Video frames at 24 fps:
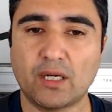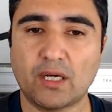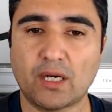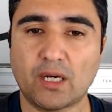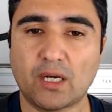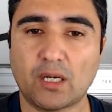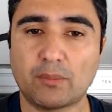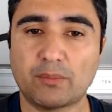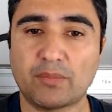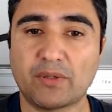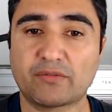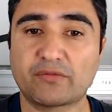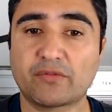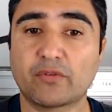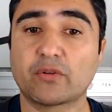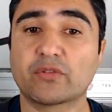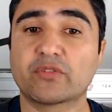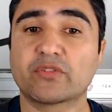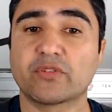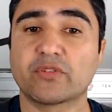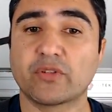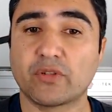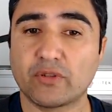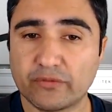But
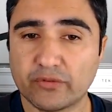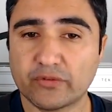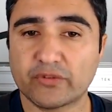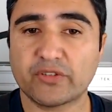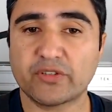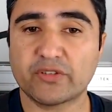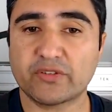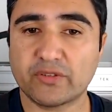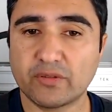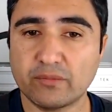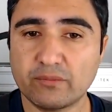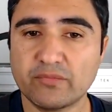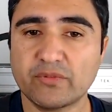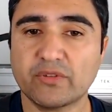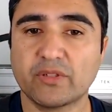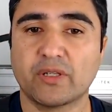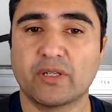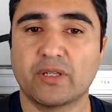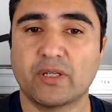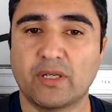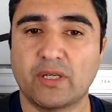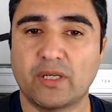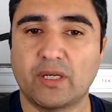for servo systems,